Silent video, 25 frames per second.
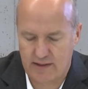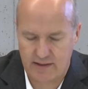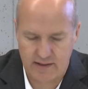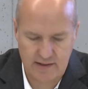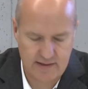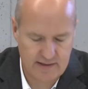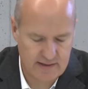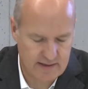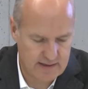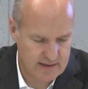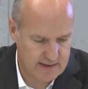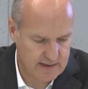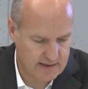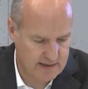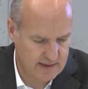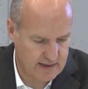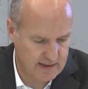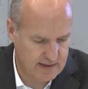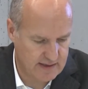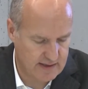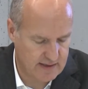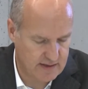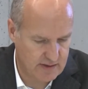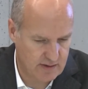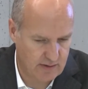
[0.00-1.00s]
This
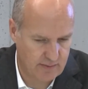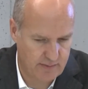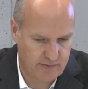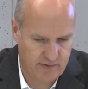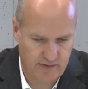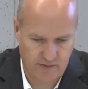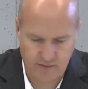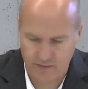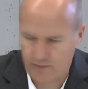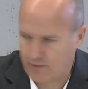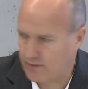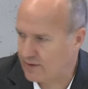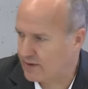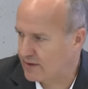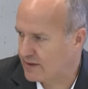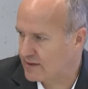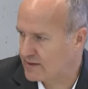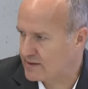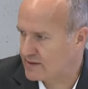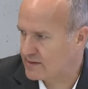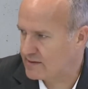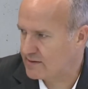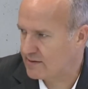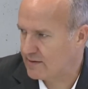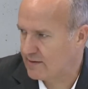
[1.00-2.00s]
is obvious for
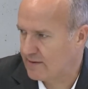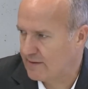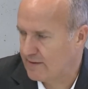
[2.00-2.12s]
us.